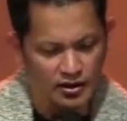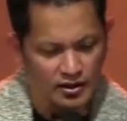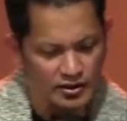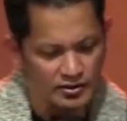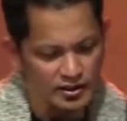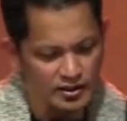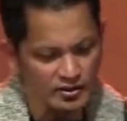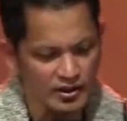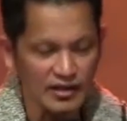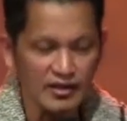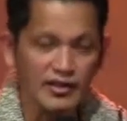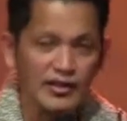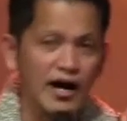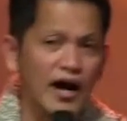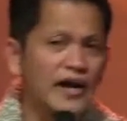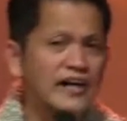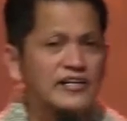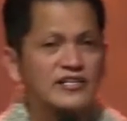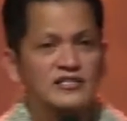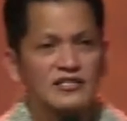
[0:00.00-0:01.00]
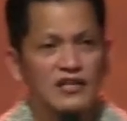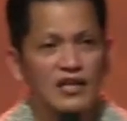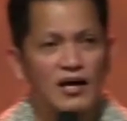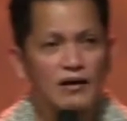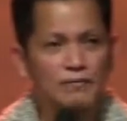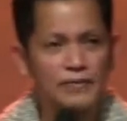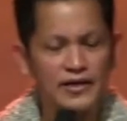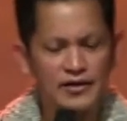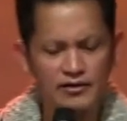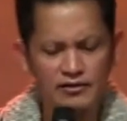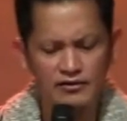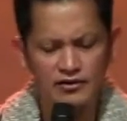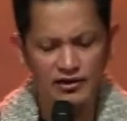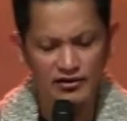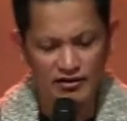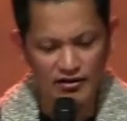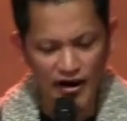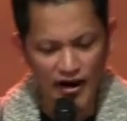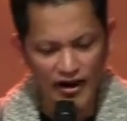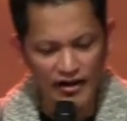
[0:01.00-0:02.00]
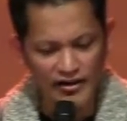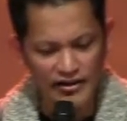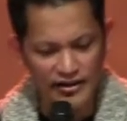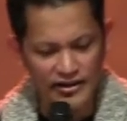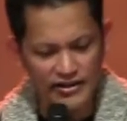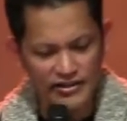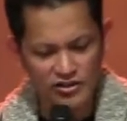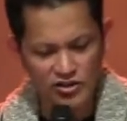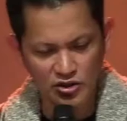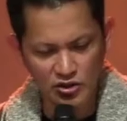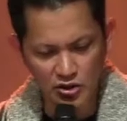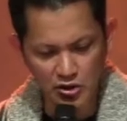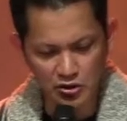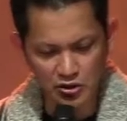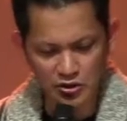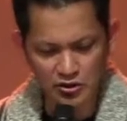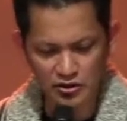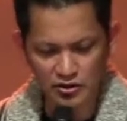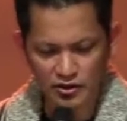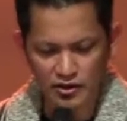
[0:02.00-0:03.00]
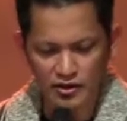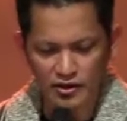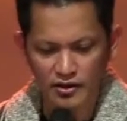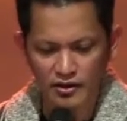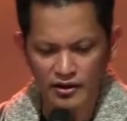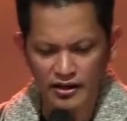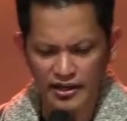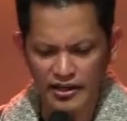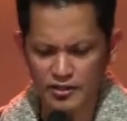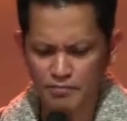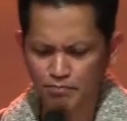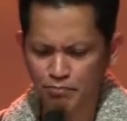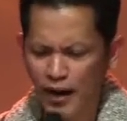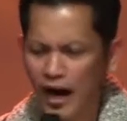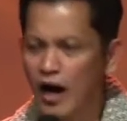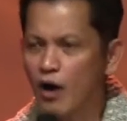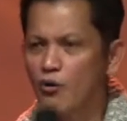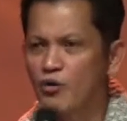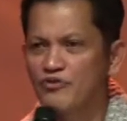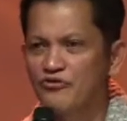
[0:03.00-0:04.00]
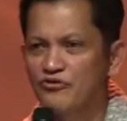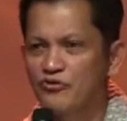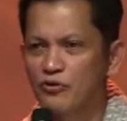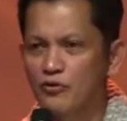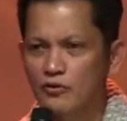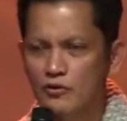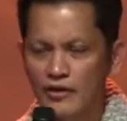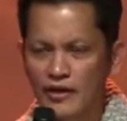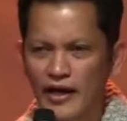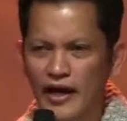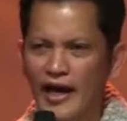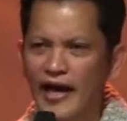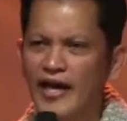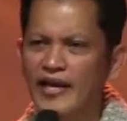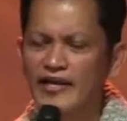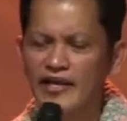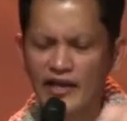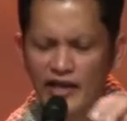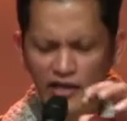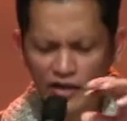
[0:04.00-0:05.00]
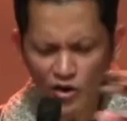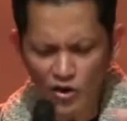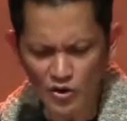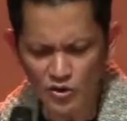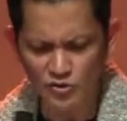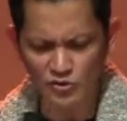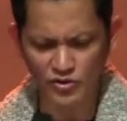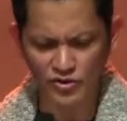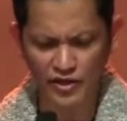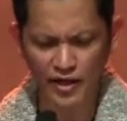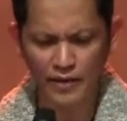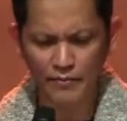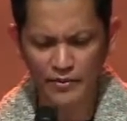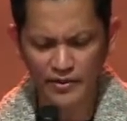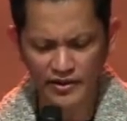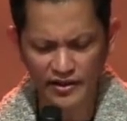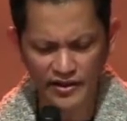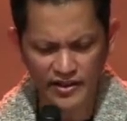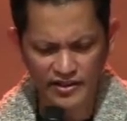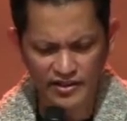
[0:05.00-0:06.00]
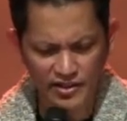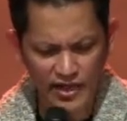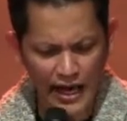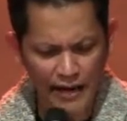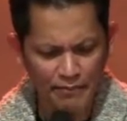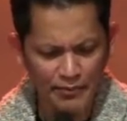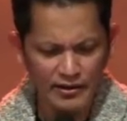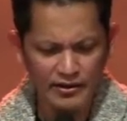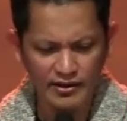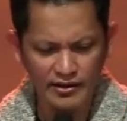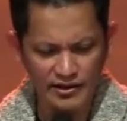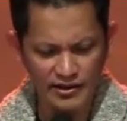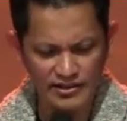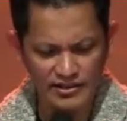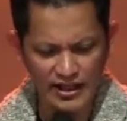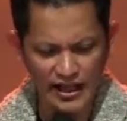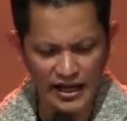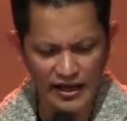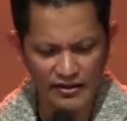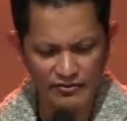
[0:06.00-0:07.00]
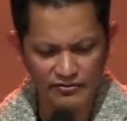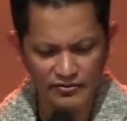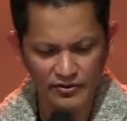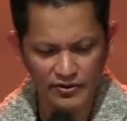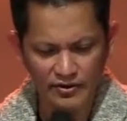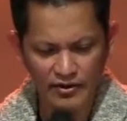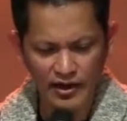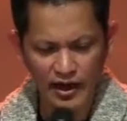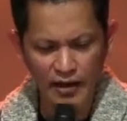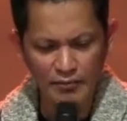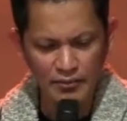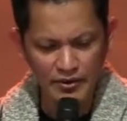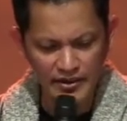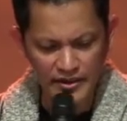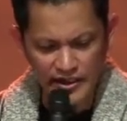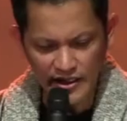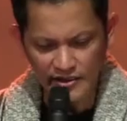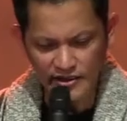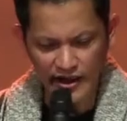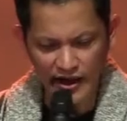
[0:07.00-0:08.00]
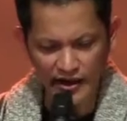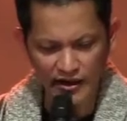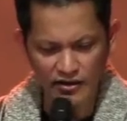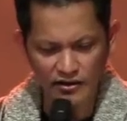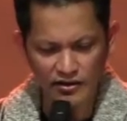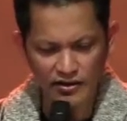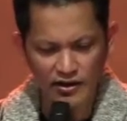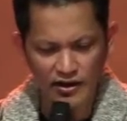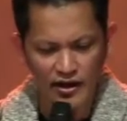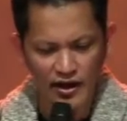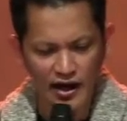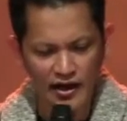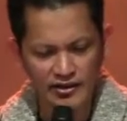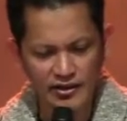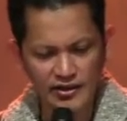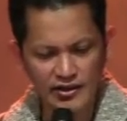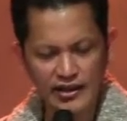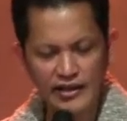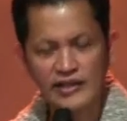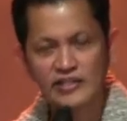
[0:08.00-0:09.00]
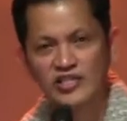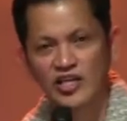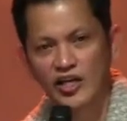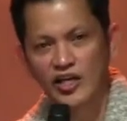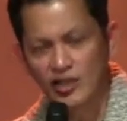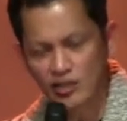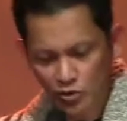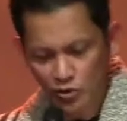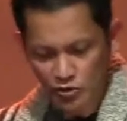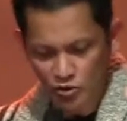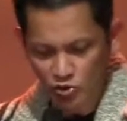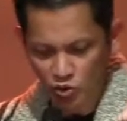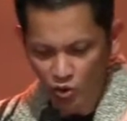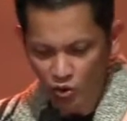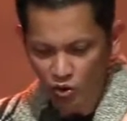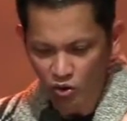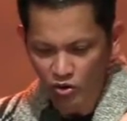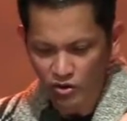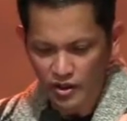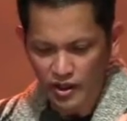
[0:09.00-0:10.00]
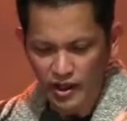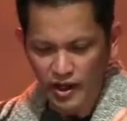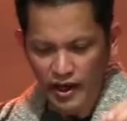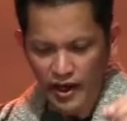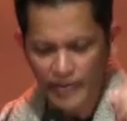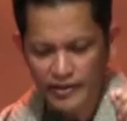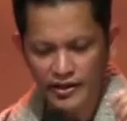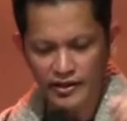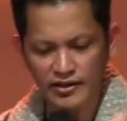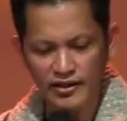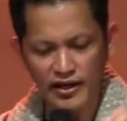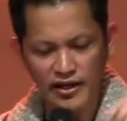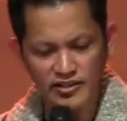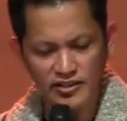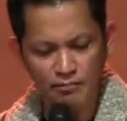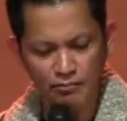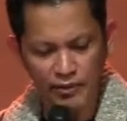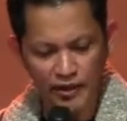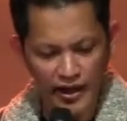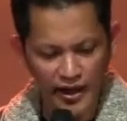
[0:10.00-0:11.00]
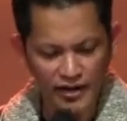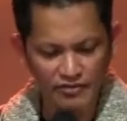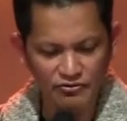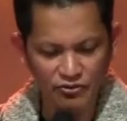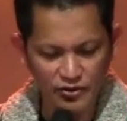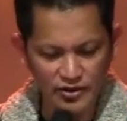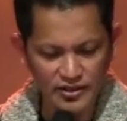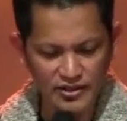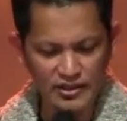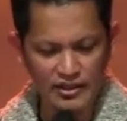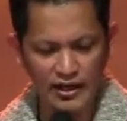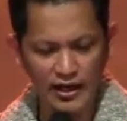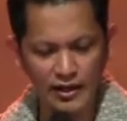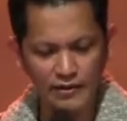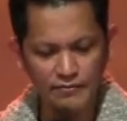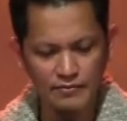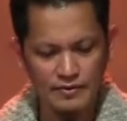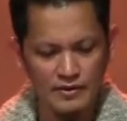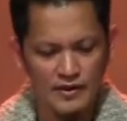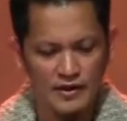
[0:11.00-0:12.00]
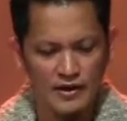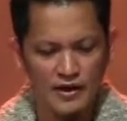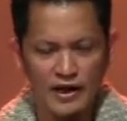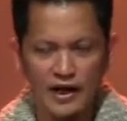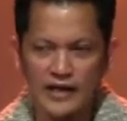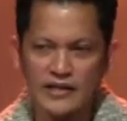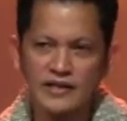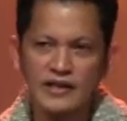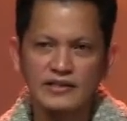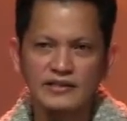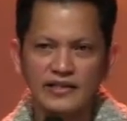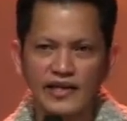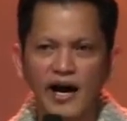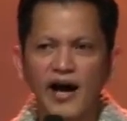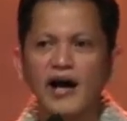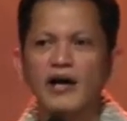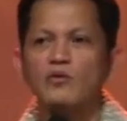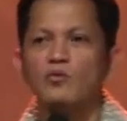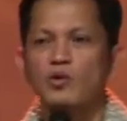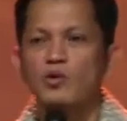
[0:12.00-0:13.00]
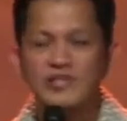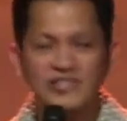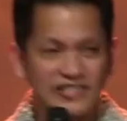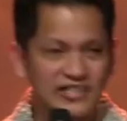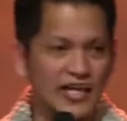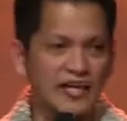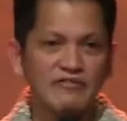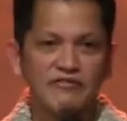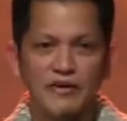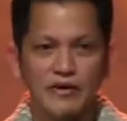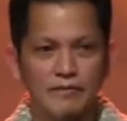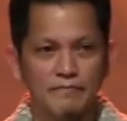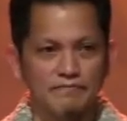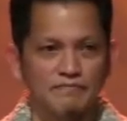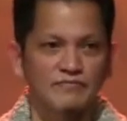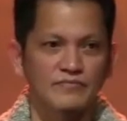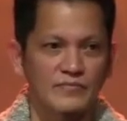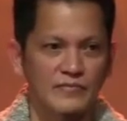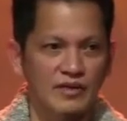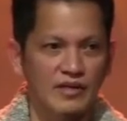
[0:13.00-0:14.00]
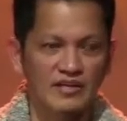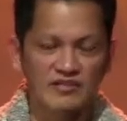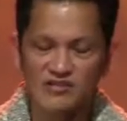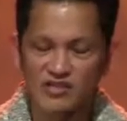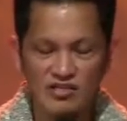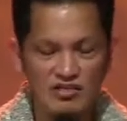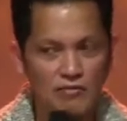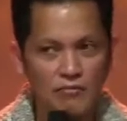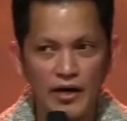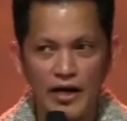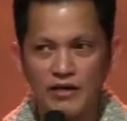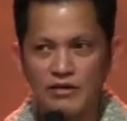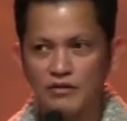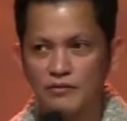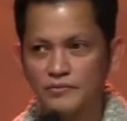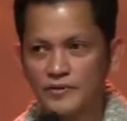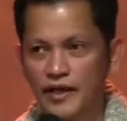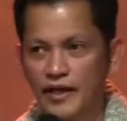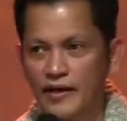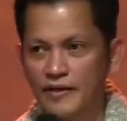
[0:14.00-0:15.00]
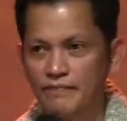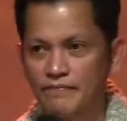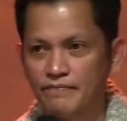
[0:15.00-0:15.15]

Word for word: That he, God is loving, that God is good, He's powerful, and He knows everything that is happening in His life, every detail, and that He is in control, and that He has a plan for His life, and that God will save Him. It's just a matter of time.